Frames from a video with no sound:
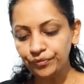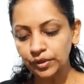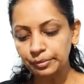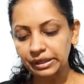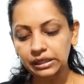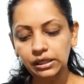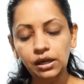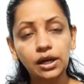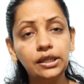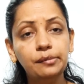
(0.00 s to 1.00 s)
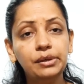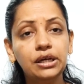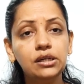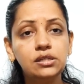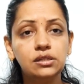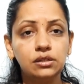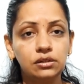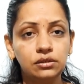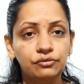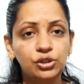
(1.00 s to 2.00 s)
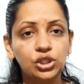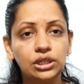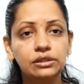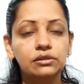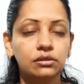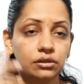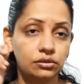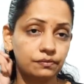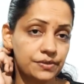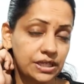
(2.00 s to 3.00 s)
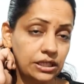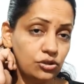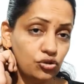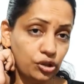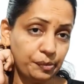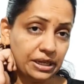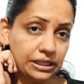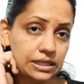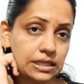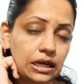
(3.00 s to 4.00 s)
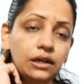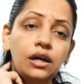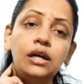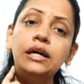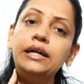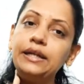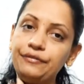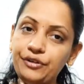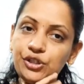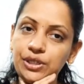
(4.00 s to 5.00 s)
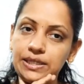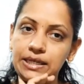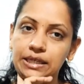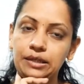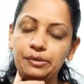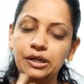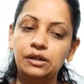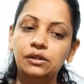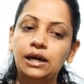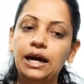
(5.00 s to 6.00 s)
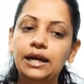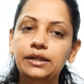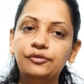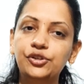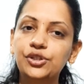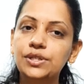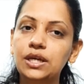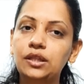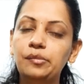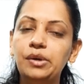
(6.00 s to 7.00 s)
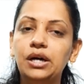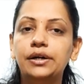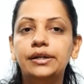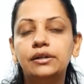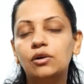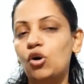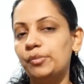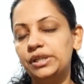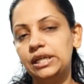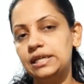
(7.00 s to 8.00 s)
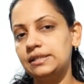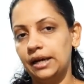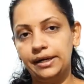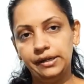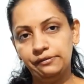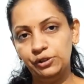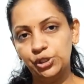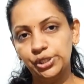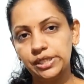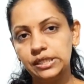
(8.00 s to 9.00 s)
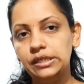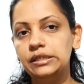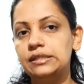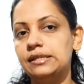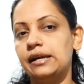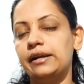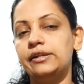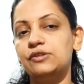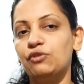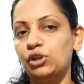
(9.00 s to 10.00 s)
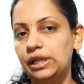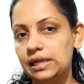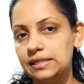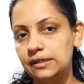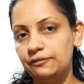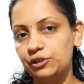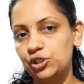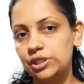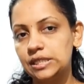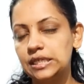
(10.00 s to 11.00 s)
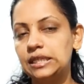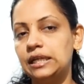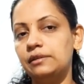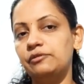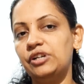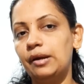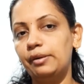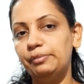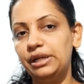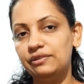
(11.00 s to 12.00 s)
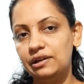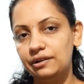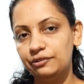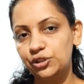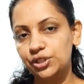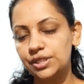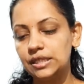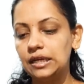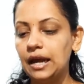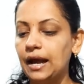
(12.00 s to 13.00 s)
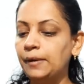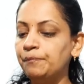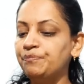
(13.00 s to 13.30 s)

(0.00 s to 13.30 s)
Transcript: mainly anemias which are seen during pregnancy are deficiency anemia, and deficiency anemia are common is iron deficiency, second is folic acid deficiency, then vitamin B12 deficiency and